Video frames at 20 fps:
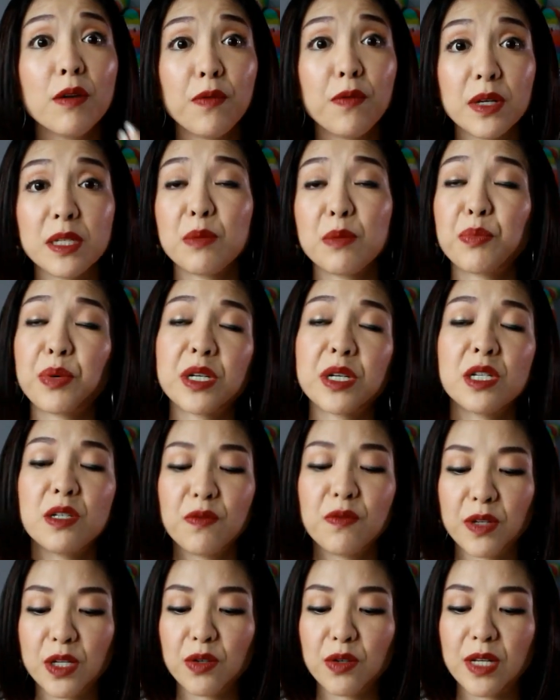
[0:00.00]
first
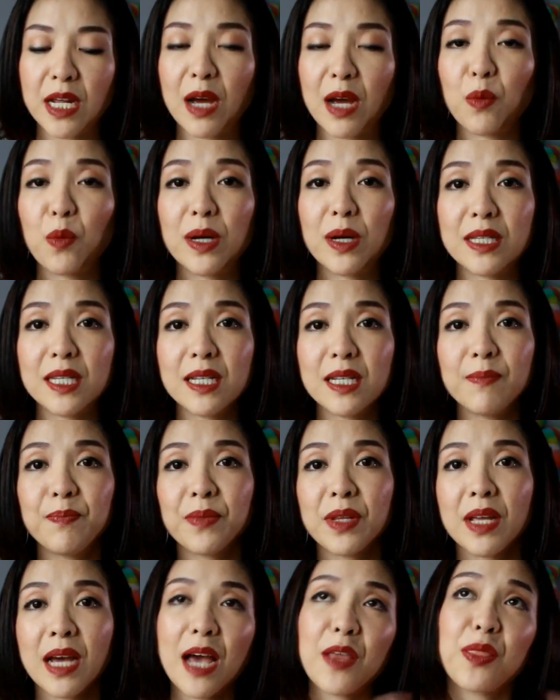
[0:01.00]
impressions video that
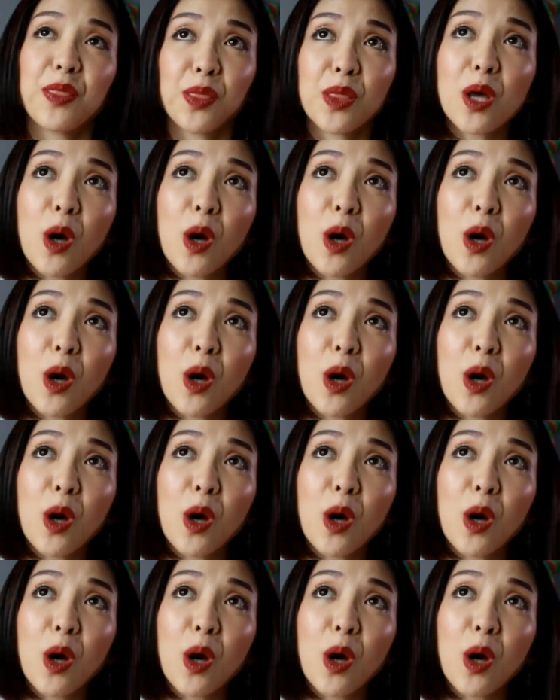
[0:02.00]
I